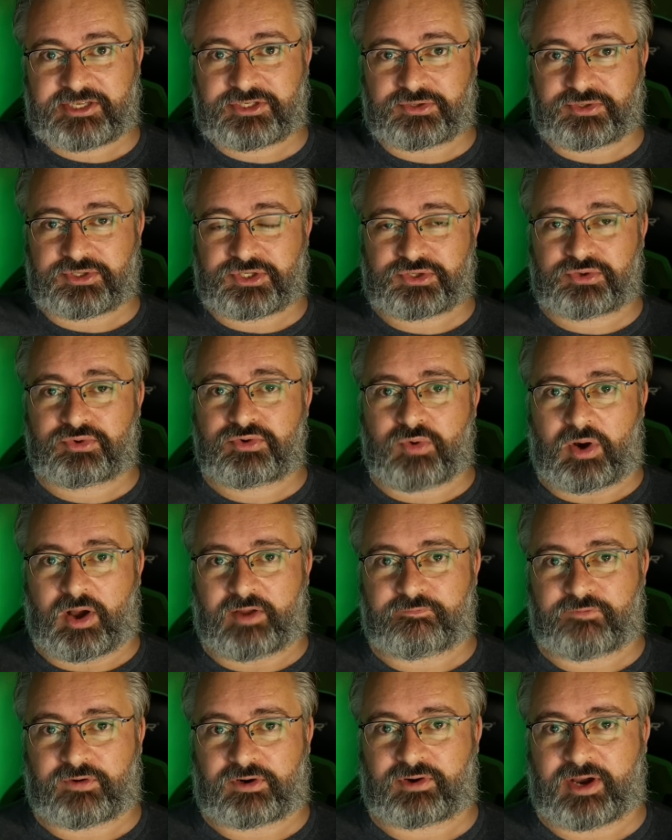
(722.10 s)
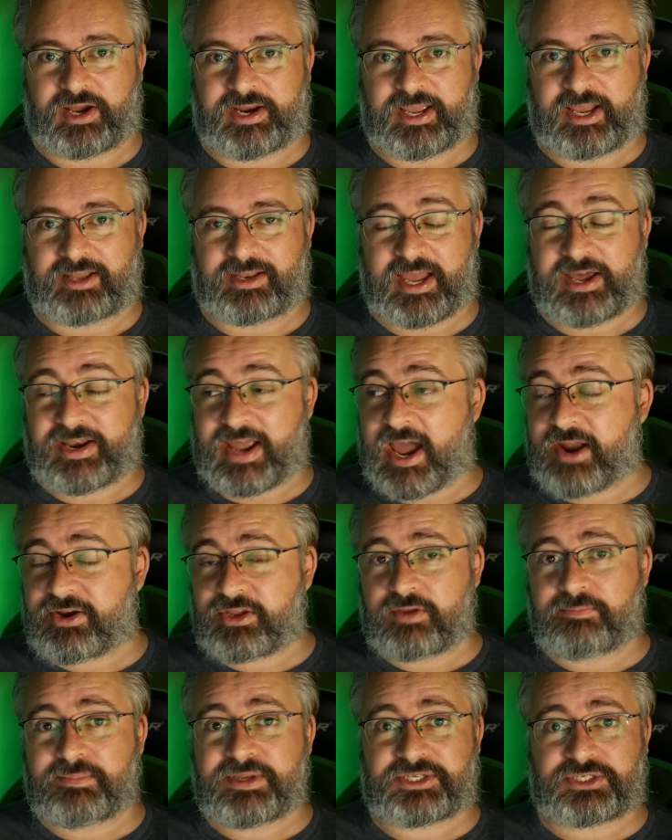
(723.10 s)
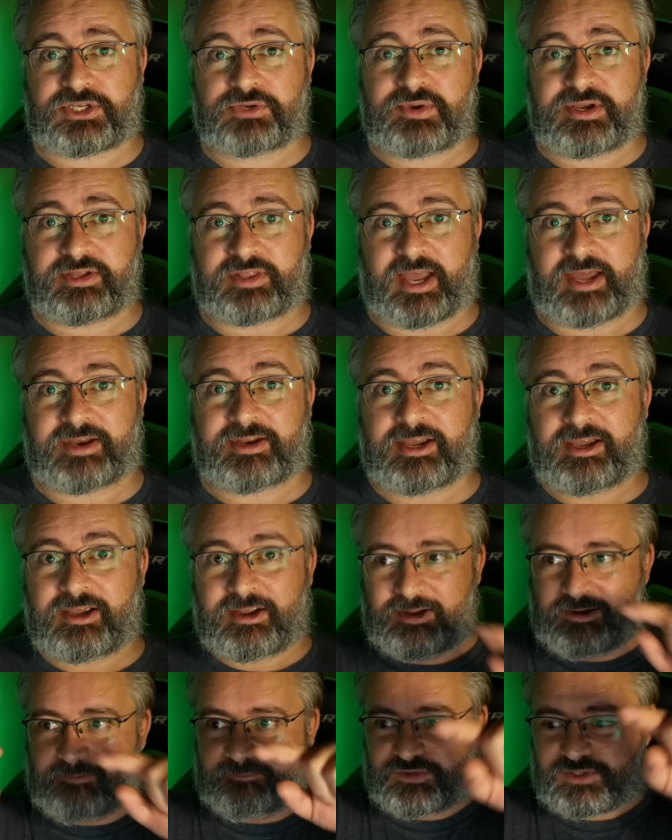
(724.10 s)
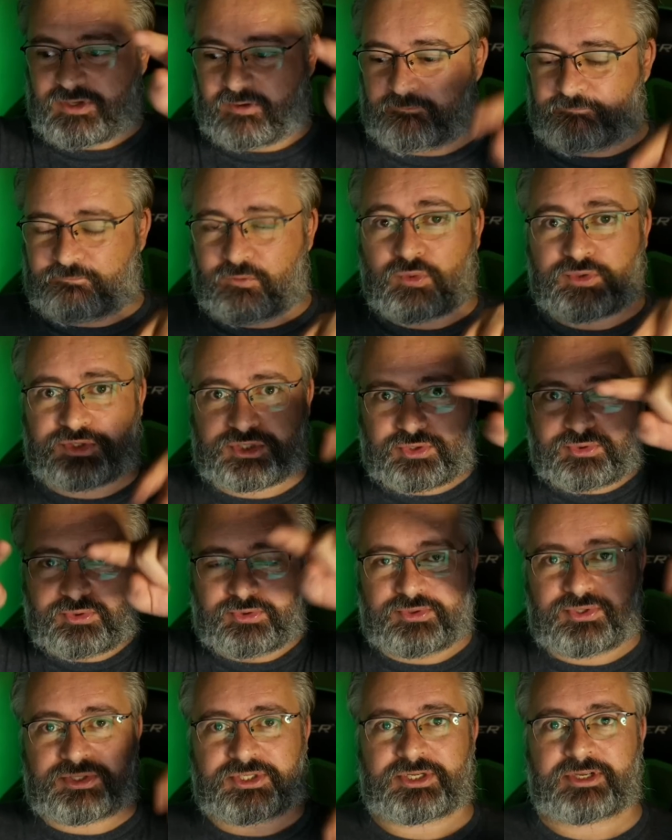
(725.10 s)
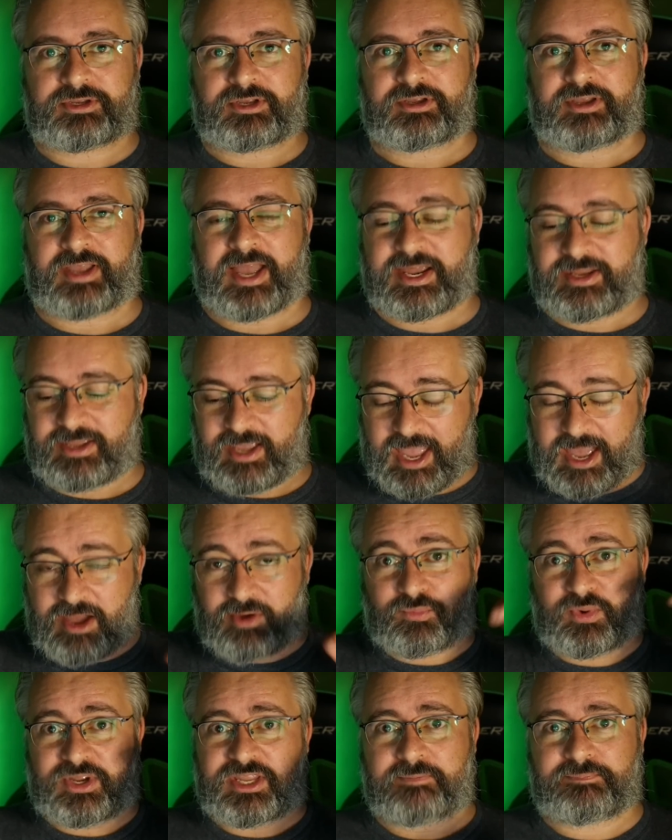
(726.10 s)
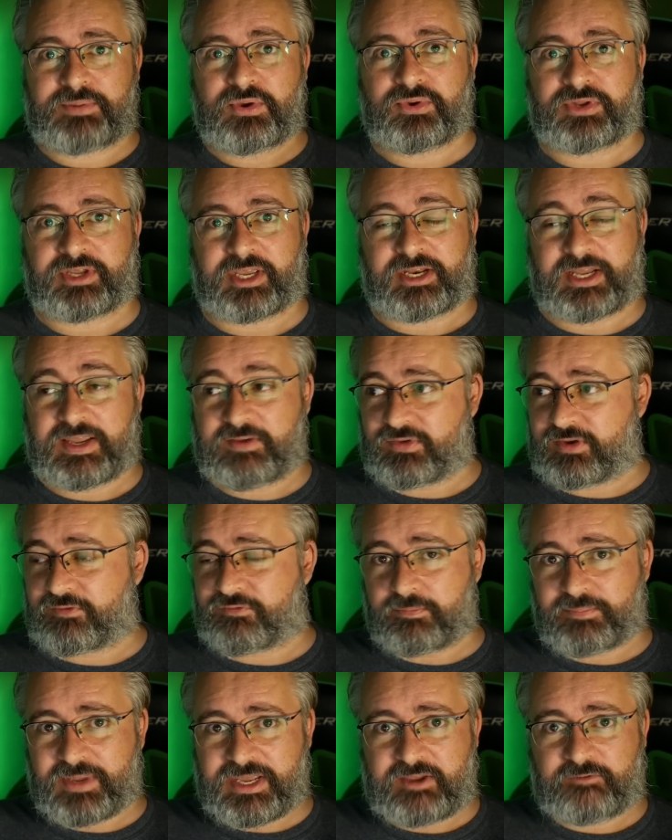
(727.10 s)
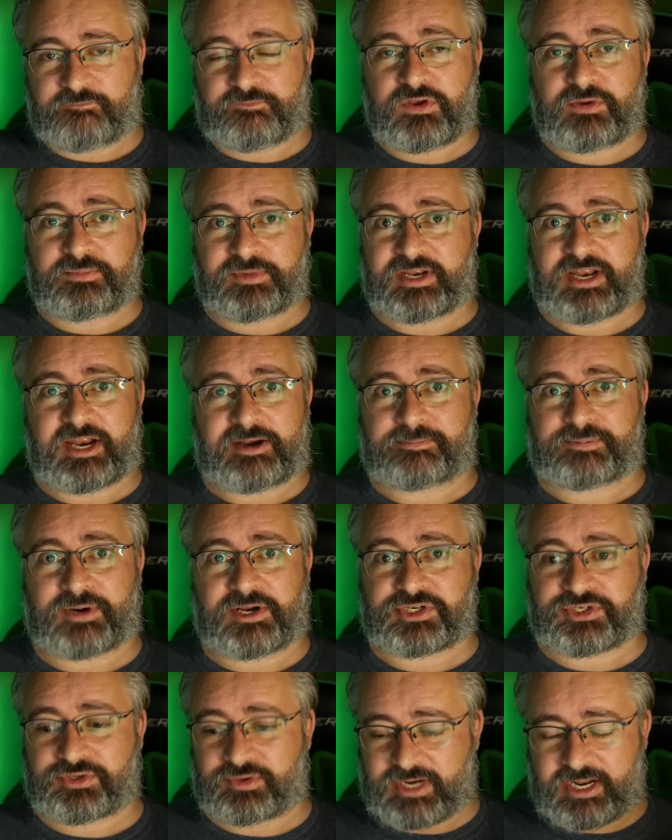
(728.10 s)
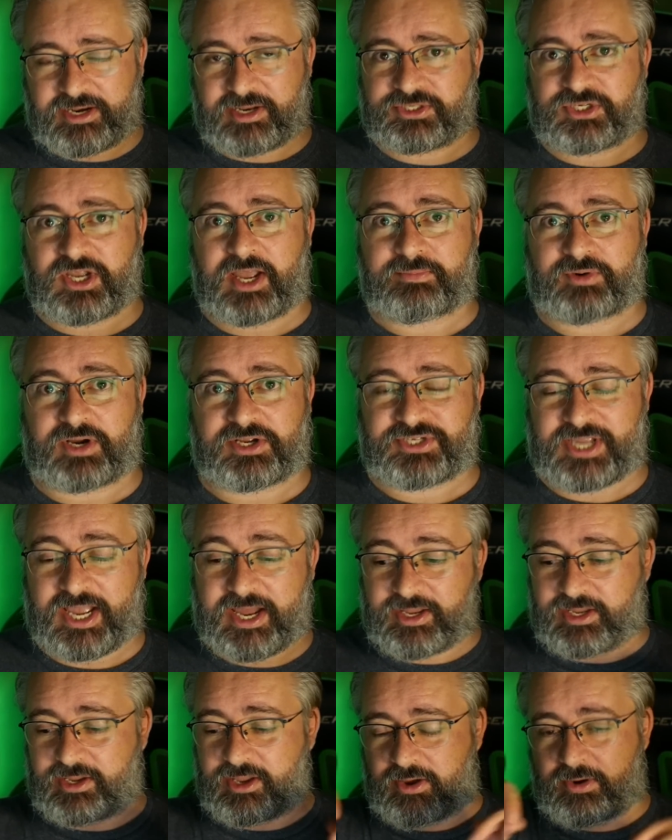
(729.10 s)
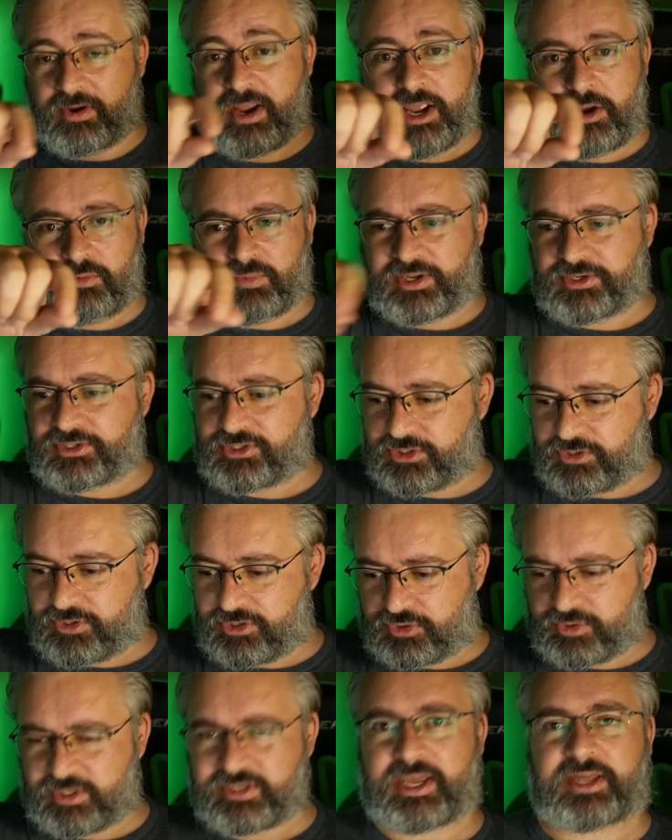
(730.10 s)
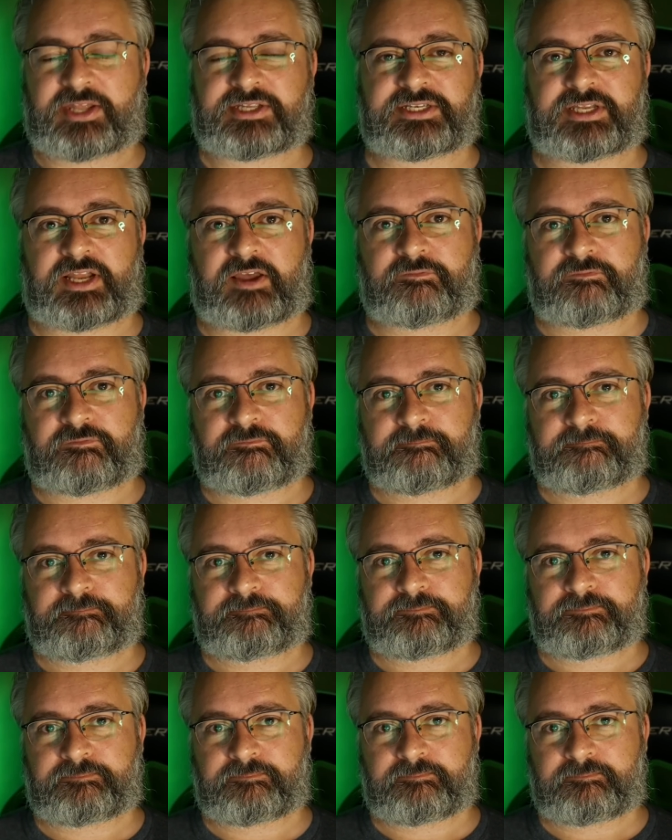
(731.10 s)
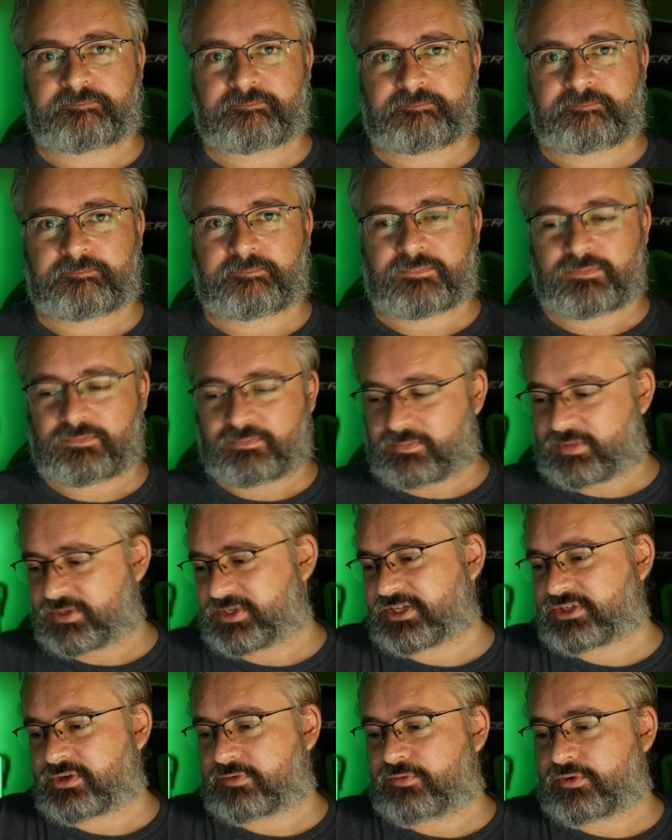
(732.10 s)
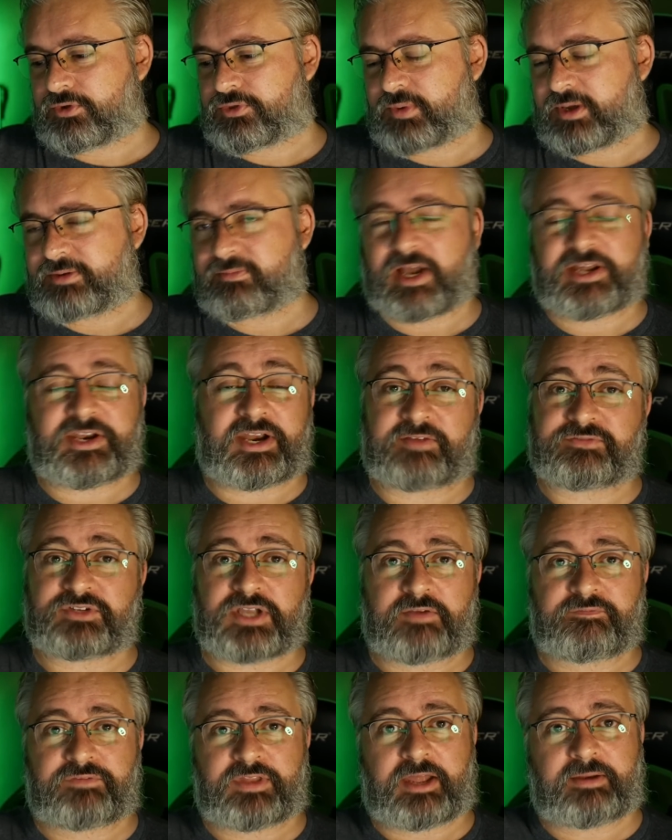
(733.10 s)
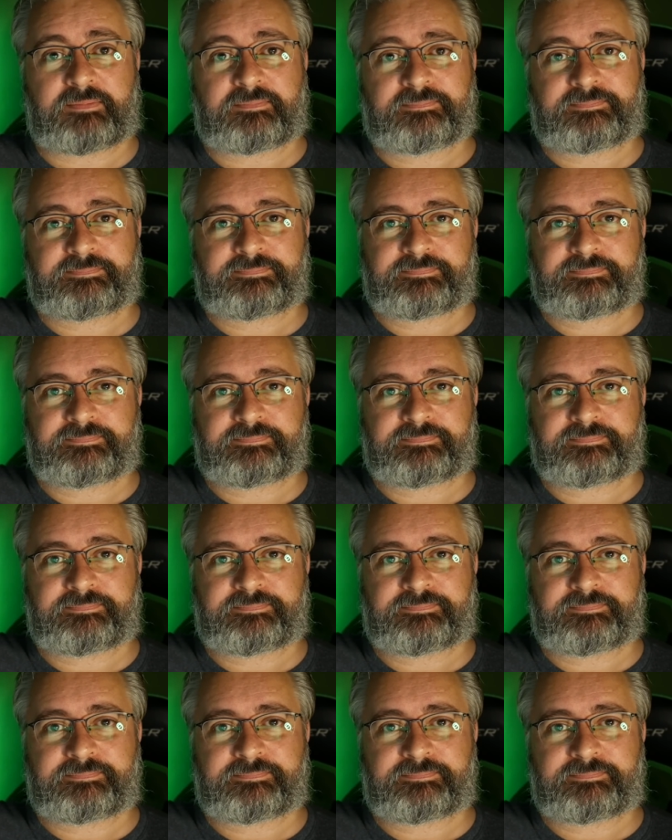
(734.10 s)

extra screw on for crying out loud. How do you miss doing that? It's got four screws. How do you, how when you're building it, even if you're being filmed and under pressure and under time crunch, how do you go one, two, three? Yeah, that's enough. This extra fourth one, I don't have time for that.